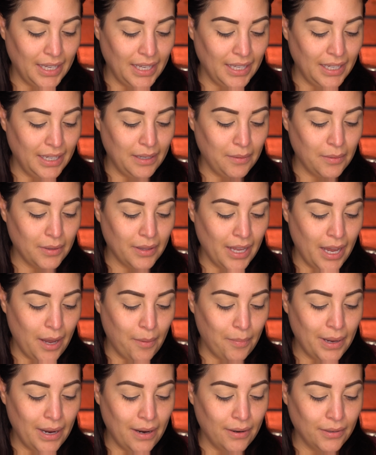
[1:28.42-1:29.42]
and
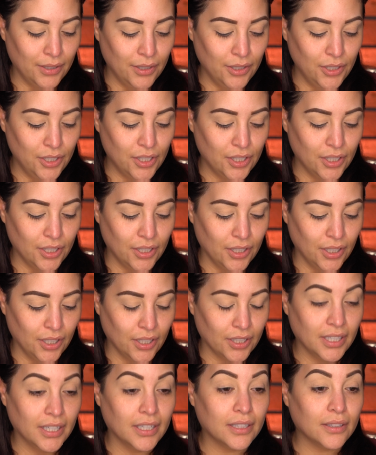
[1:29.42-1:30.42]
that powdered
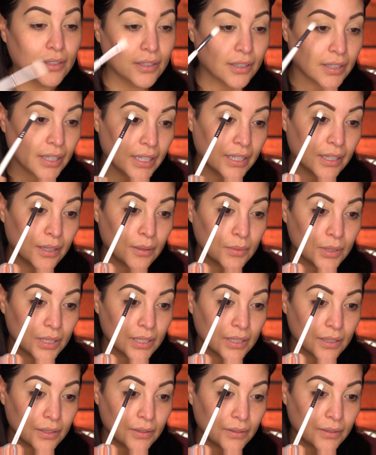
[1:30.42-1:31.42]
sugar color, and I'm
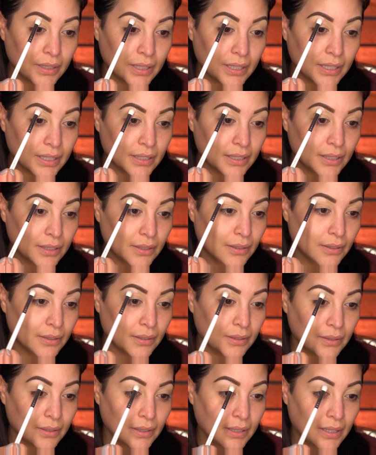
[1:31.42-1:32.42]
just going
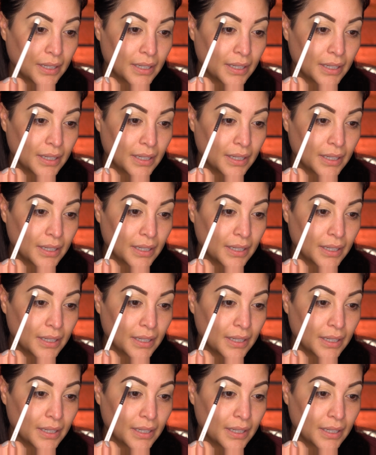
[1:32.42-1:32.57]
to